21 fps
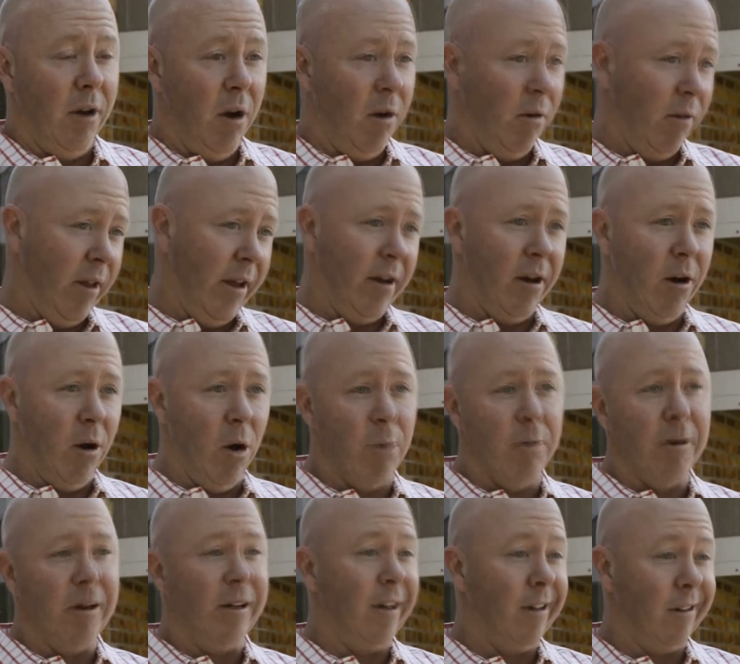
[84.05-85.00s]
you know, like an
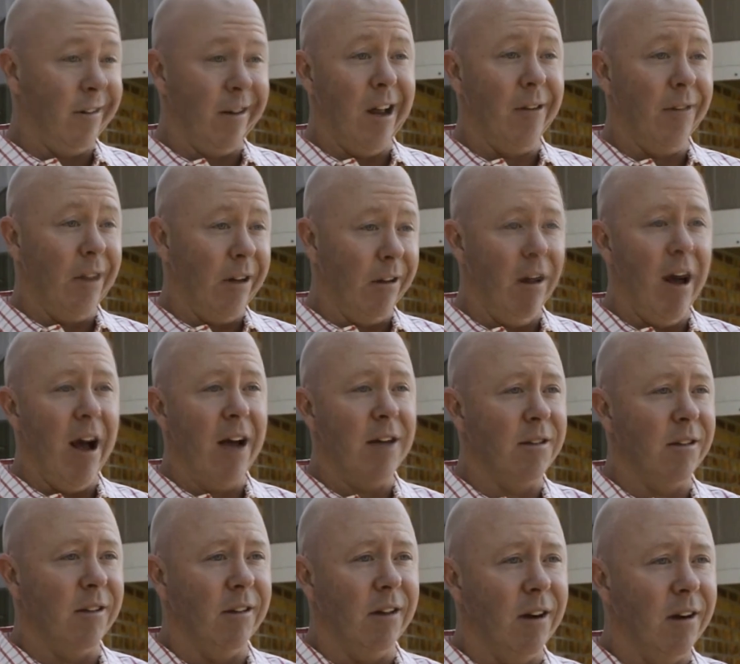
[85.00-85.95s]
opening that doesn't have any
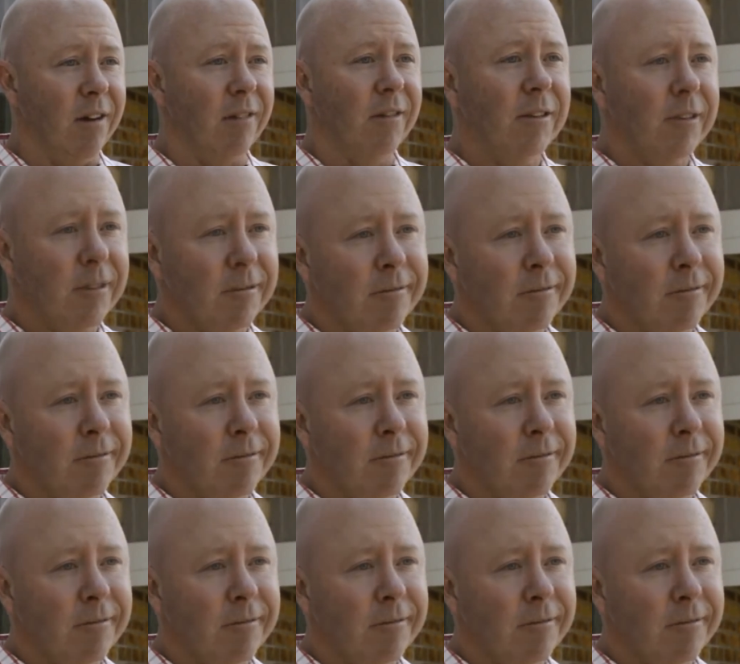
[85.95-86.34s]
glass in there.